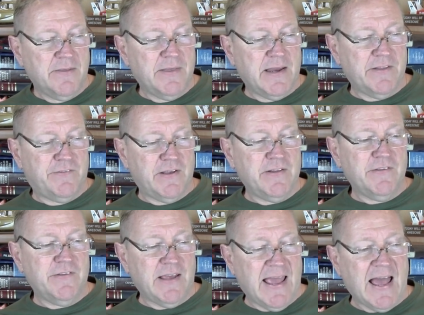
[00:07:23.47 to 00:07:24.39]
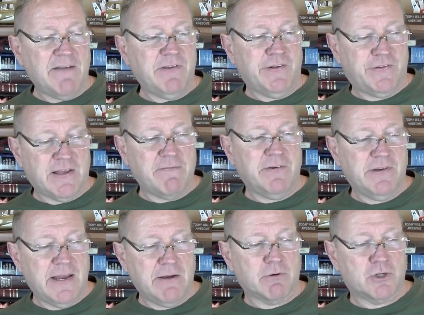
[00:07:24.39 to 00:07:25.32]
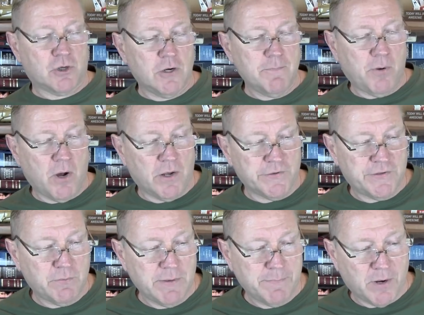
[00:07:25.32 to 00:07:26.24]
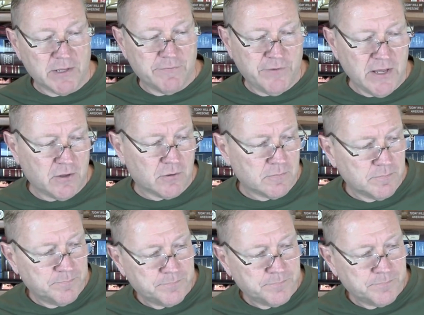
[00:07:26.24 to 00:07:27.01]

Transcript: that it didn't have a 7-day return policy when he bought the vehicle.